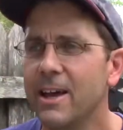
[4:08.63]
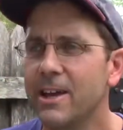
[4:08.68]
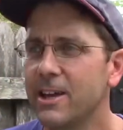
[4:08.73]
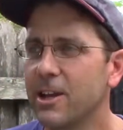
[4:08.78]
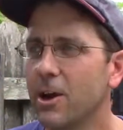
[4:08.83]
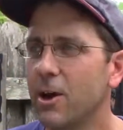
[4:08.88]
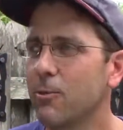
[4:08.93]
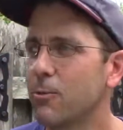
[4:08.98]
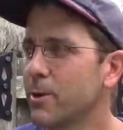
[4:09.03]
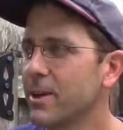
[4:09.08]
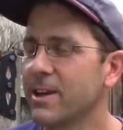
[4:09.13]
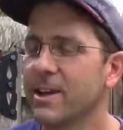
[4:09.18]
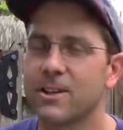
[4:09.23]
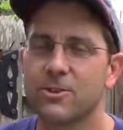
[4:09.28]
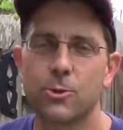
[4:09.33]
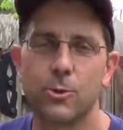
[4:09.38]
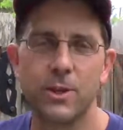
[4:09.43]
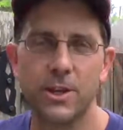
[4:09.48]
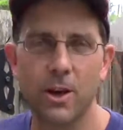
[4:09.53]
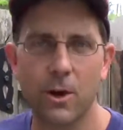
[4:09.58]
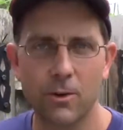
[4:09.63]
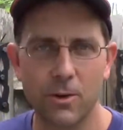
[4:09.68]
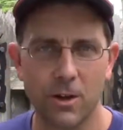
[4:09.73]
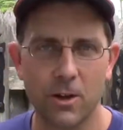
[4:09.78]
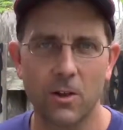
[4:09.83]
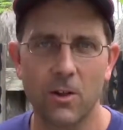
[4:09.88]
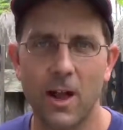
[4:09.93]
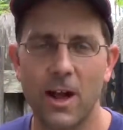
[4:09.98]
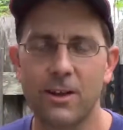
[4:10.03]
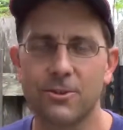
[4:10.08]
If we can get to a yoga
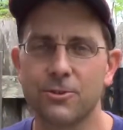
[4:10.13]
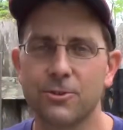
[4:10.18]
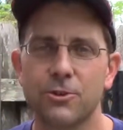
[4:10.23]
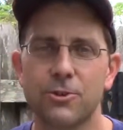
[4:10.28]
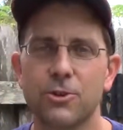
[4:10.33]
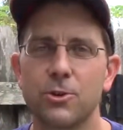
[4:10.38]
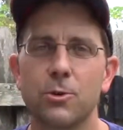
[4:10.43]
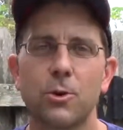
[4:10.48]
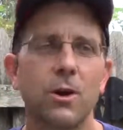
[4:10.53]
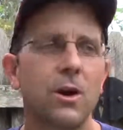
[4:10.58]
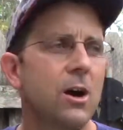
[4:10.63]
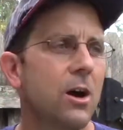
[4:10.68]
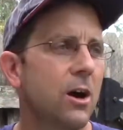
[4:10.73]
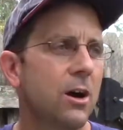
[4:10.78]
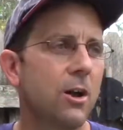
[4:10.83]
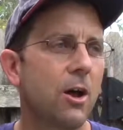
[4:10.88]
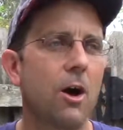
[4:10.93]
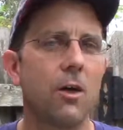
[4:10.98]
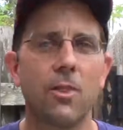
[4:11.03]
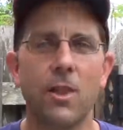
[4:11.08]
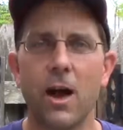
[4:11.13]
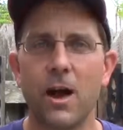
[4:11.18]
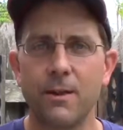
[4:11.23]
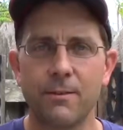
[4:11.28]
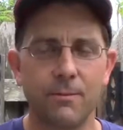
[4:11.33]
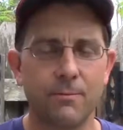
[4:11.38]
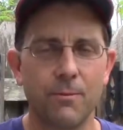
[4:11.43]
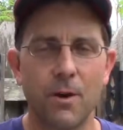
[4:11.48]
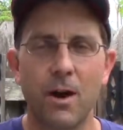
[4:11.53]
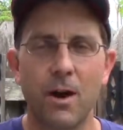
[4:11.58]
class, or do an online